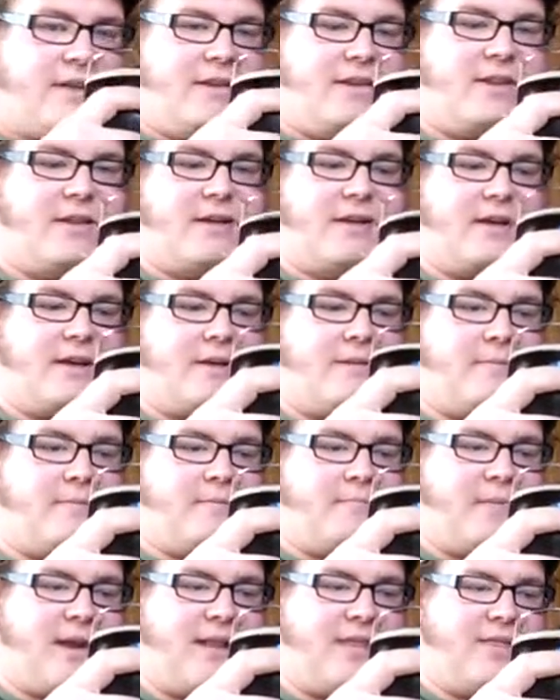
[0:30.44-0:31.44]
The
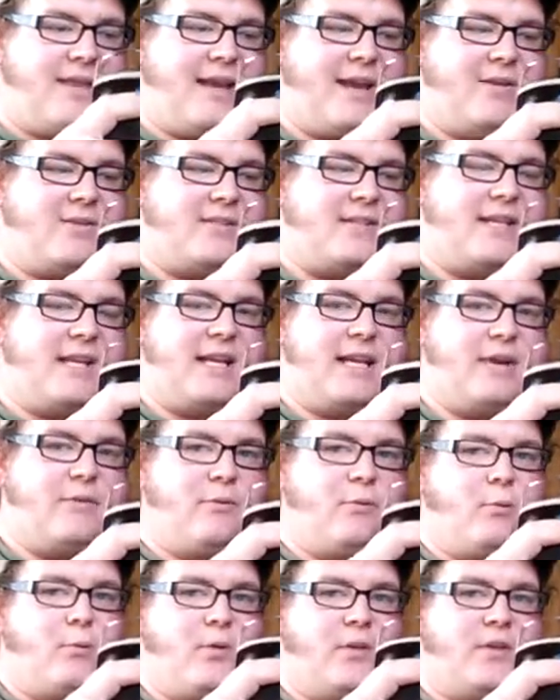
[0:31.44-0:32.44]
main thing I was thinking
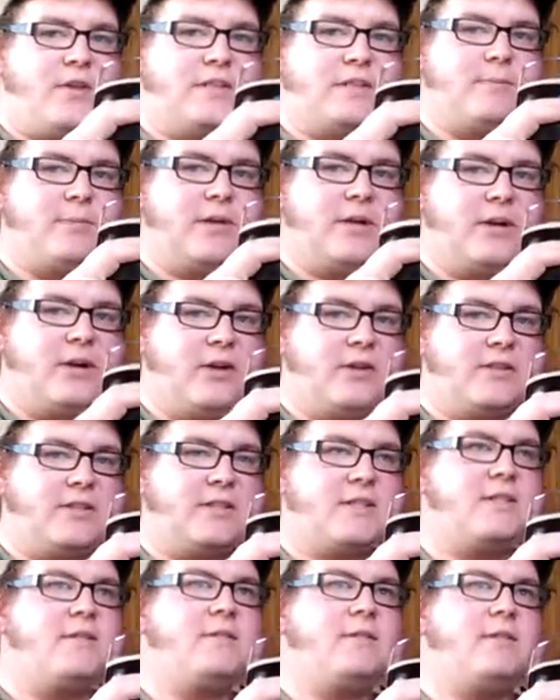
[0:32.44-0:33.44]
of with this beer, I'll
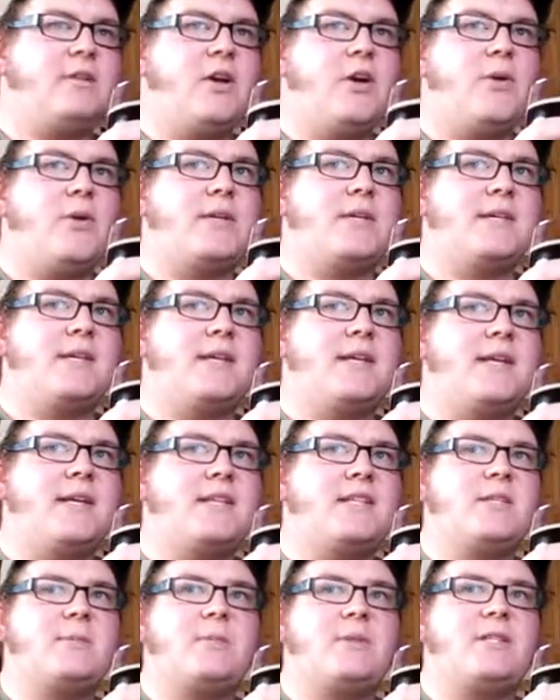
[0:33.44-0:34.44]
just go into
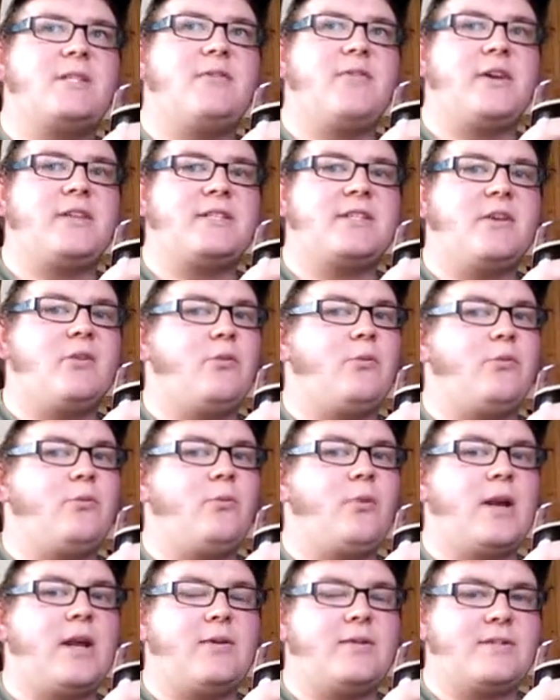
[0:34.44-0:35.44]
the specifics of
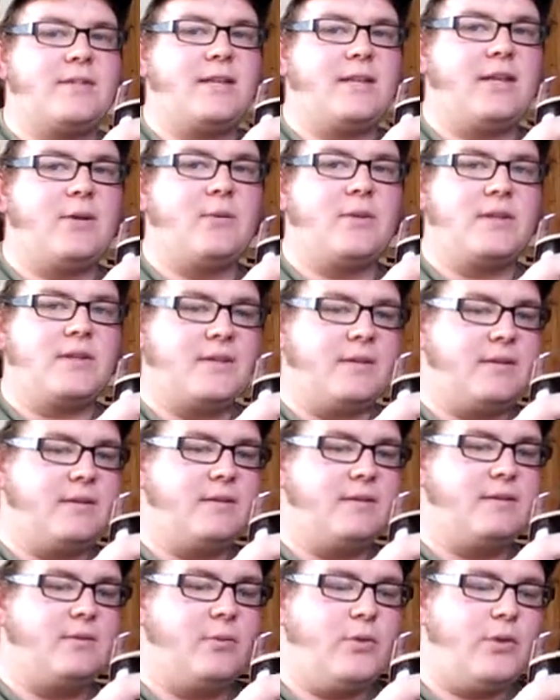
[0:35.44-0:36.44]
what I was thinking with
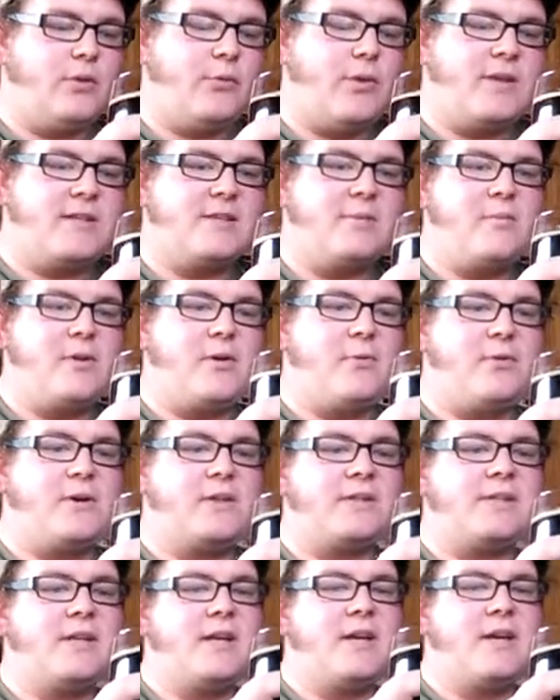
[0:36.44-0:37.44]
the recipe
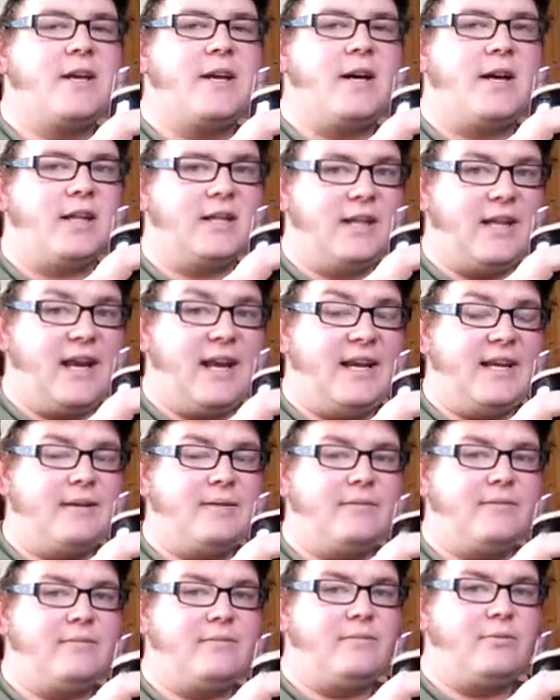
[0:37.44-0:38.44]
was a
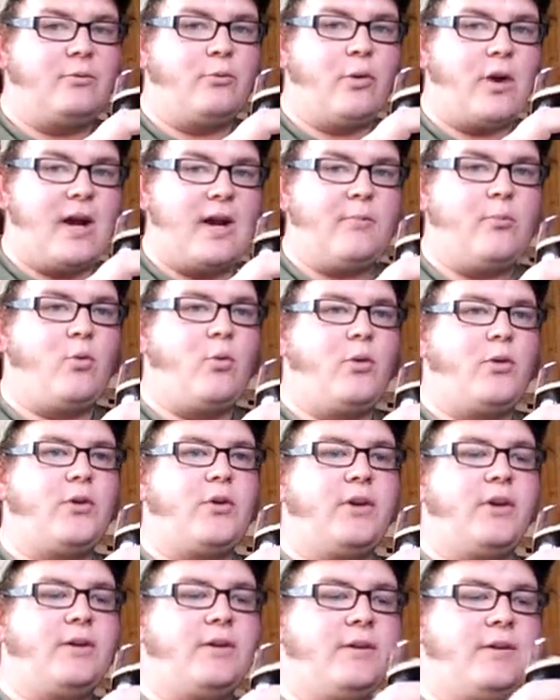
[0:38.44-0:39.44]
light rye
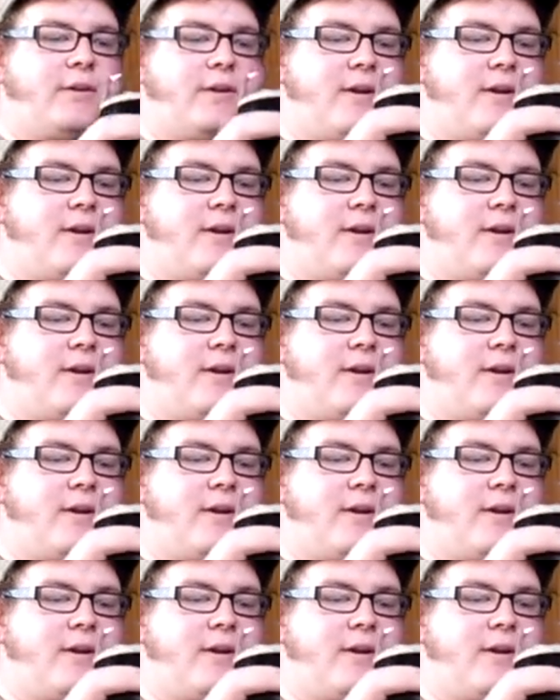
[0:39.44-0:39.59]
porter,